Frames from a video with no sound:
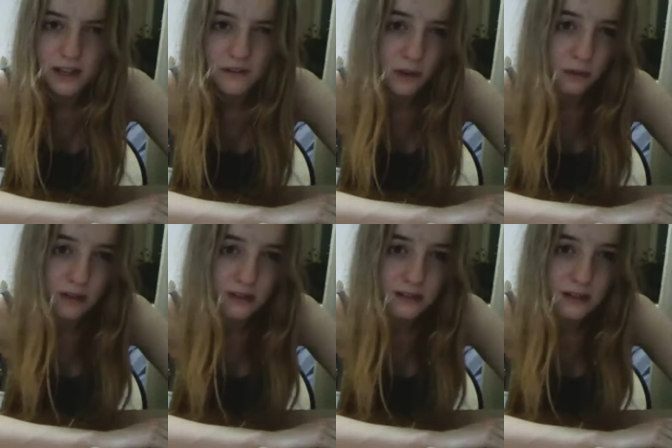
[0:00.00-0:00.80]
save the
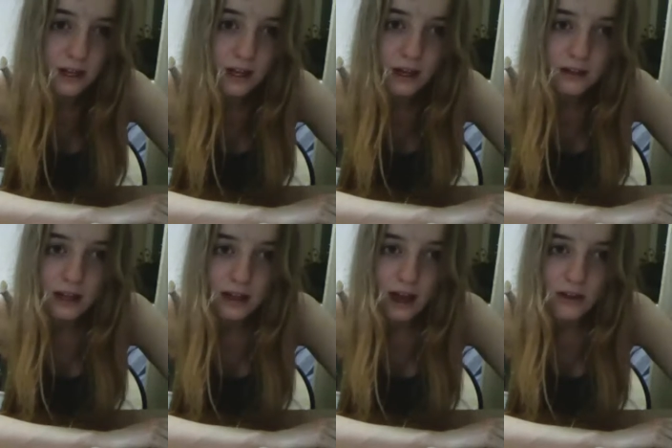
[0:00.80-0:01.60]
ones
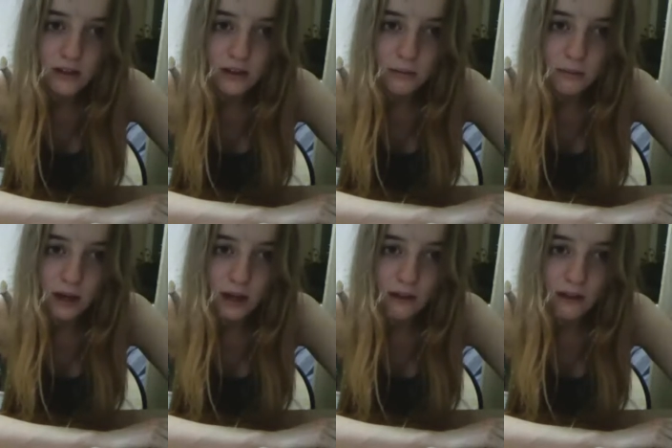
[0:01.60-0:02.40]
that actually
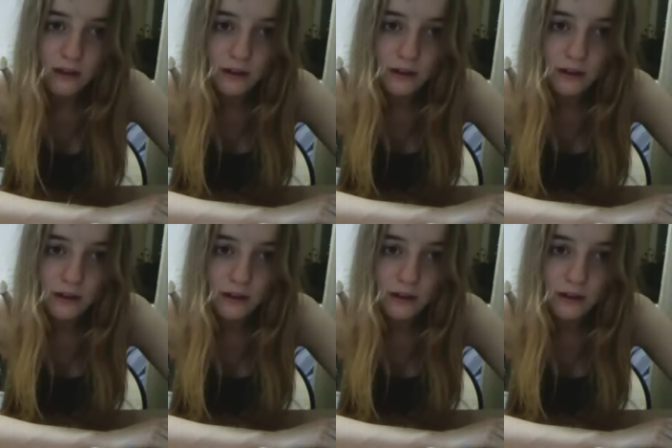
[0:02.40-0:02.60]
breathe.